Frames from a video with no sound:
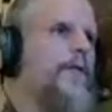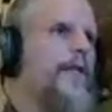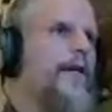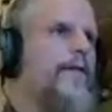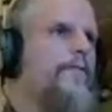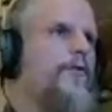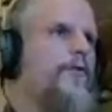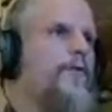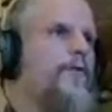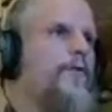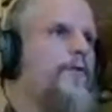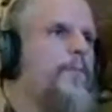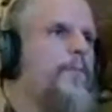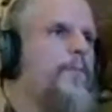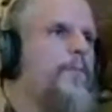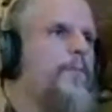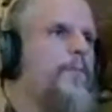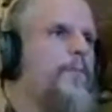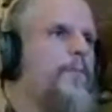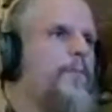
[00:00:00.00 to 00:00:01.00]
because the
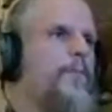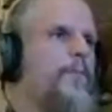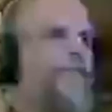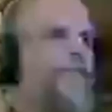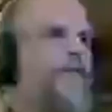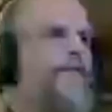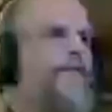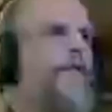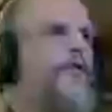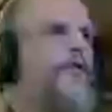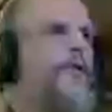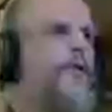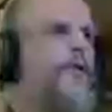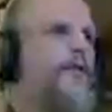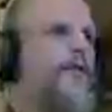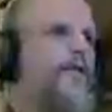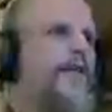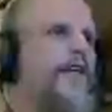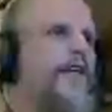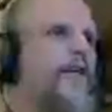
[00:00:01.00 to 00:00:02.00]
average person's
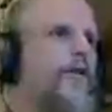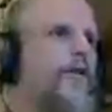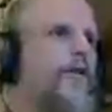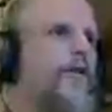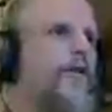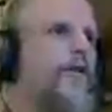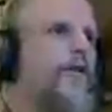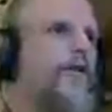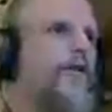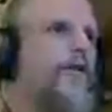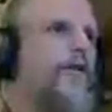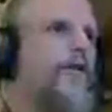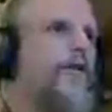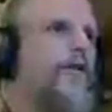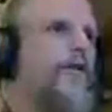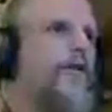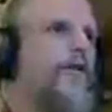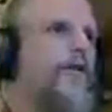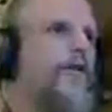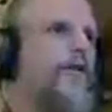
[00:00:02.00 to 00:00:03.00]
peripheral vision is
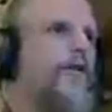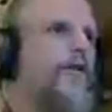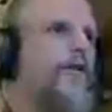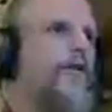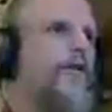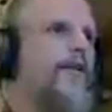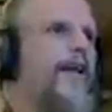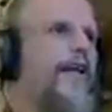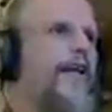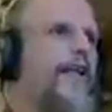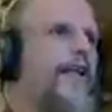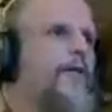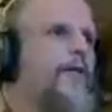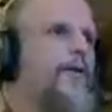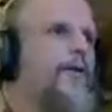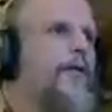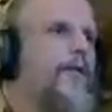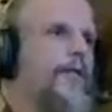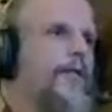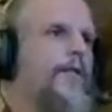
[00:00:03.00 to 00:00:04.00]
180
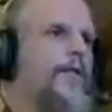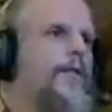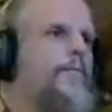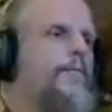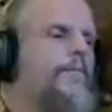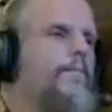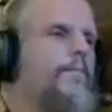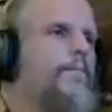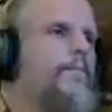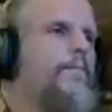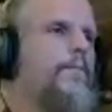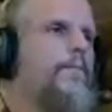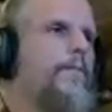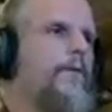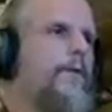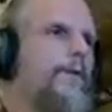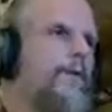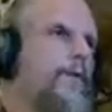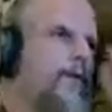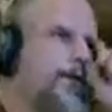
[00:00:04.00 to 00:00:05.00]
degrees.
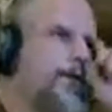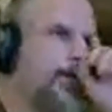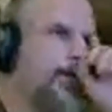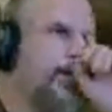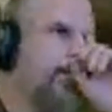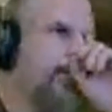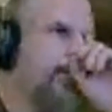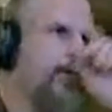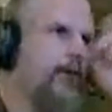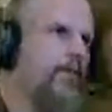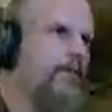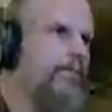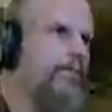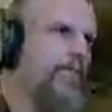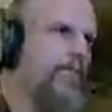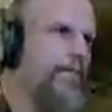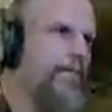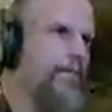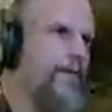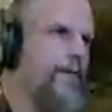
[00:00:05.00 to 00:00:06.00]
You can see what's in
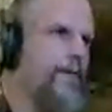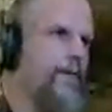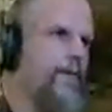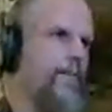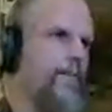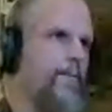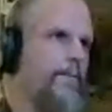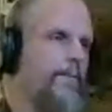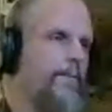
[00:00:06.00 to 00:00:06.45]
front of you.